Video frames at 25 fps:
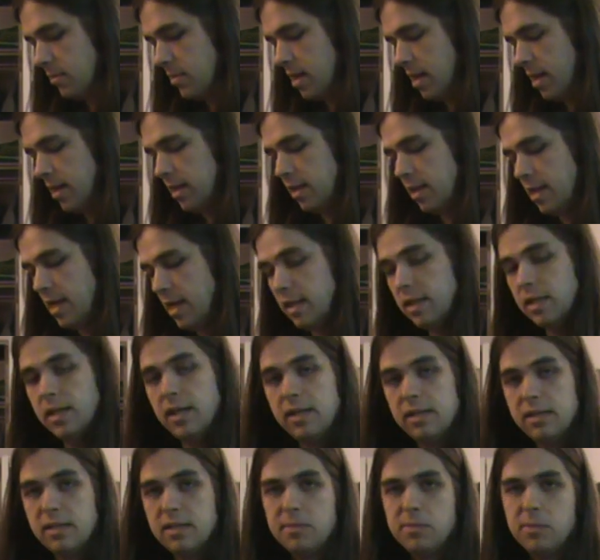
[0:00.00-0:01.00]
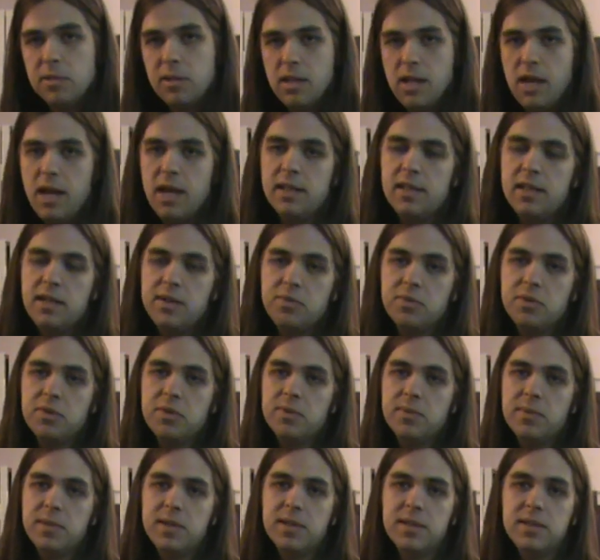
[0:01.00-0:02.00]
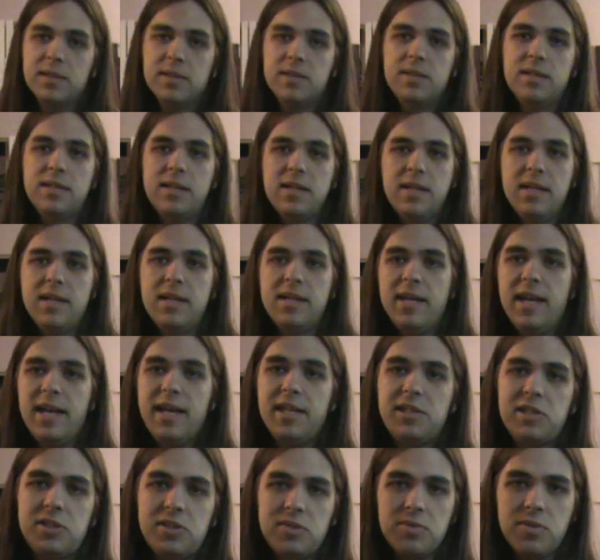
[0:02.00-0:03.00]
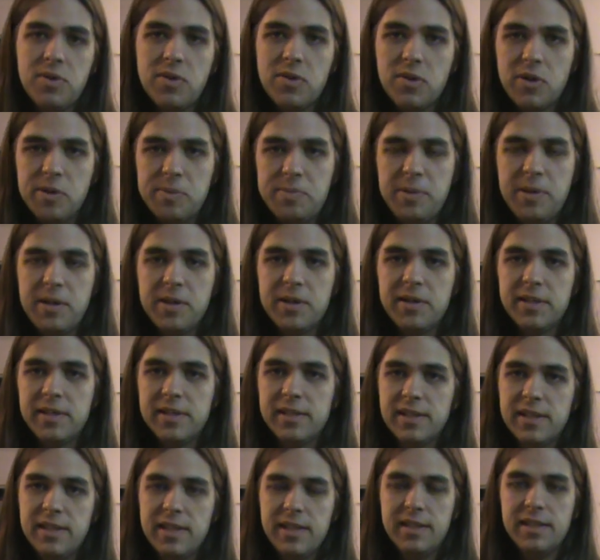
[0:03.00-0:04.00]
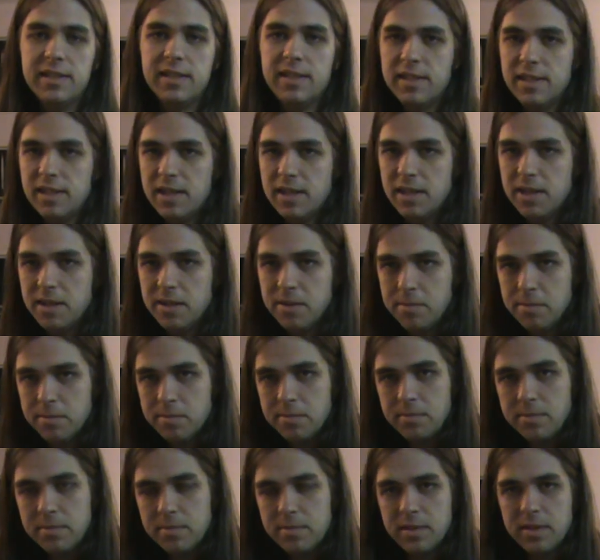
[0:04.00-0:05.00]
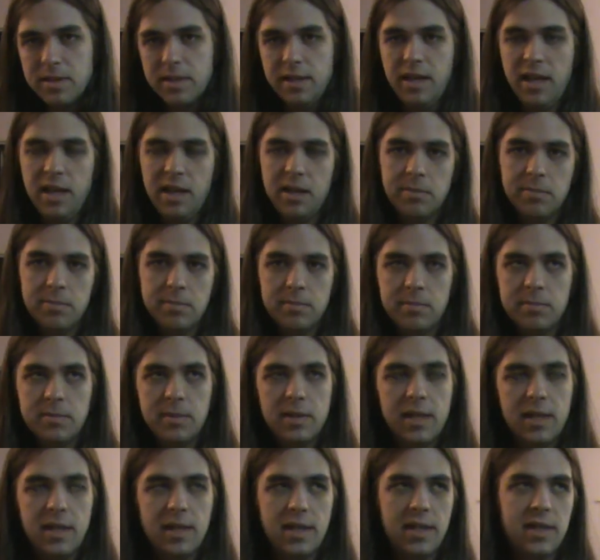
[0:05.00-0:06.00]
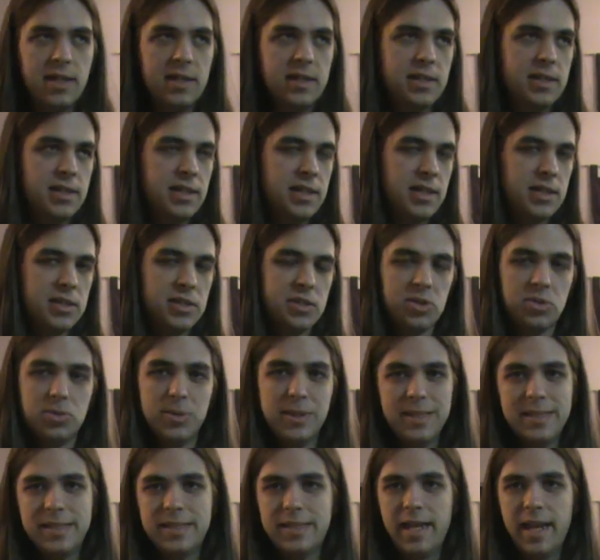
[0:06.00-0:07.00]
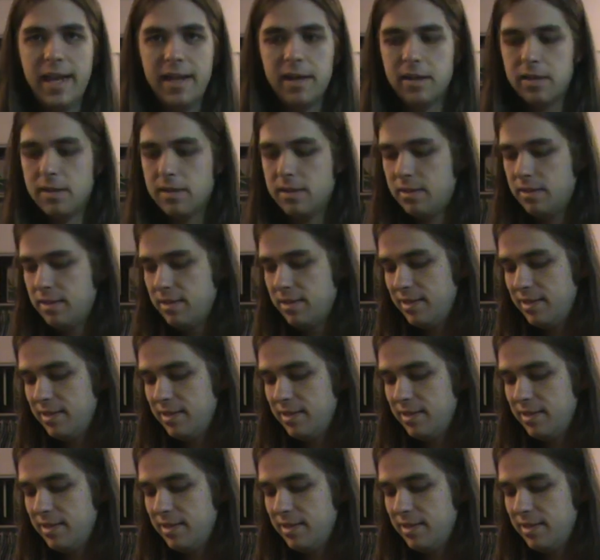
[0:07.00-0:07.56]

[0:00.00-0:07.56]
I liked them a lot. They were a real. H2O appeared in the game Street Skater,